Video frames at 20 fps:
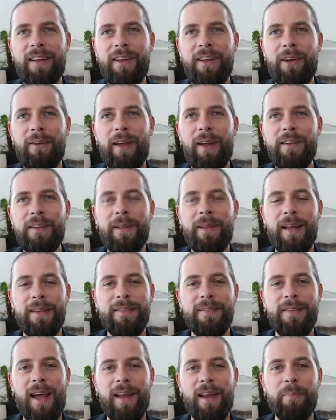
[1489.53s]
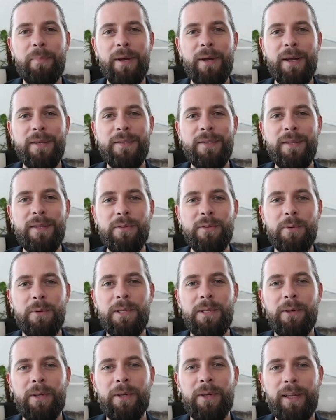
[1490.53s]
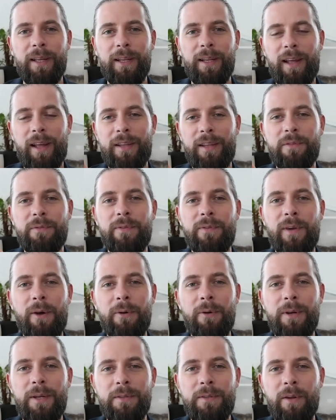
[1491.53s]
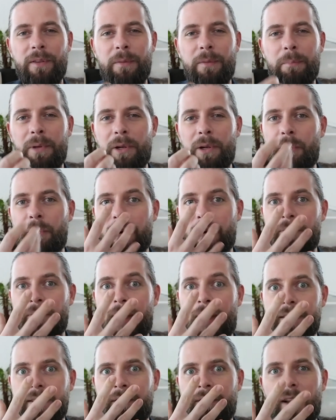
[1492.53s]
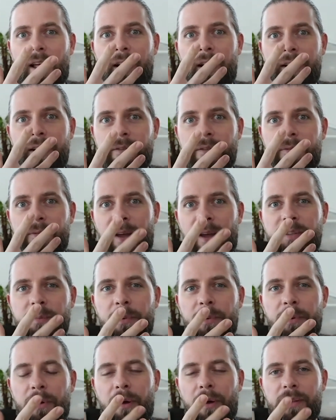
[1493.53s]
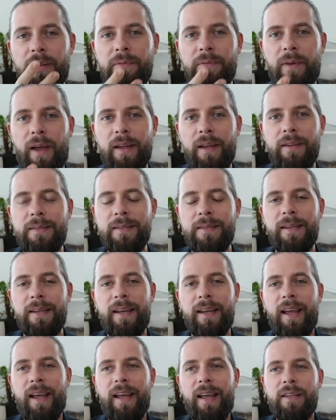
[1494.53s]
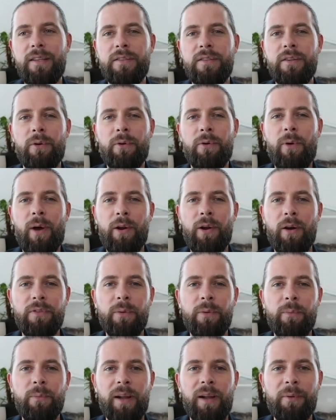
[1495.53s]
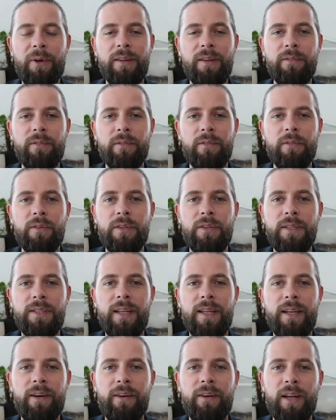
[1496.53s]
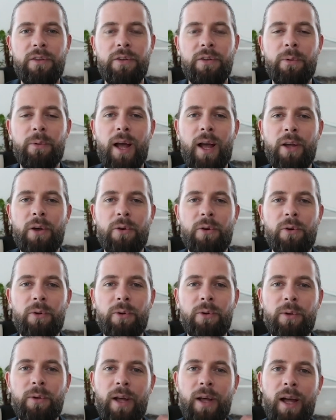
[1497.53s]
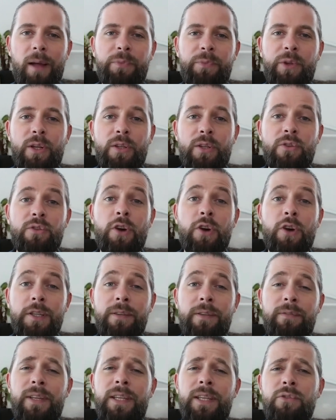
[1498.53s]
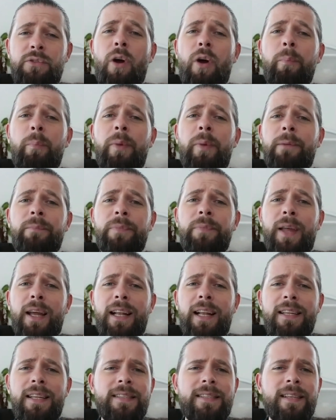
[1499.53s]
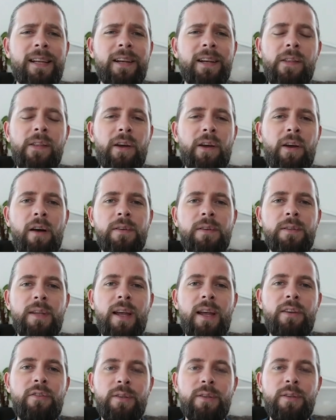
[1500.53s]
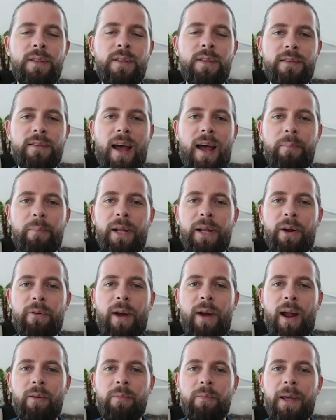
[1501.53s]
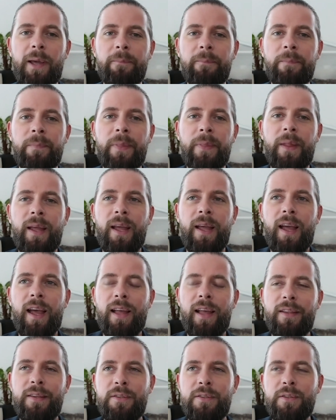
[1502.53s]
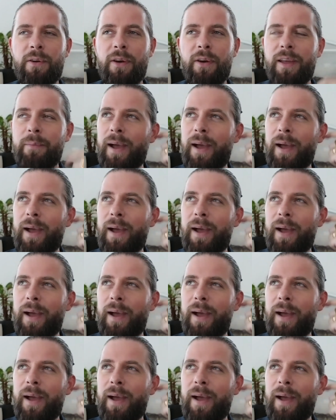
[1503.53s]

don't like to be that sad person that's always looking at like his phone and he's got the blue reflective light of Facebook on his face. So quite often when I'm going to dinner, I do what I call constructive eavesdropping, and I listen in on the conversations that's happening around me. And this is going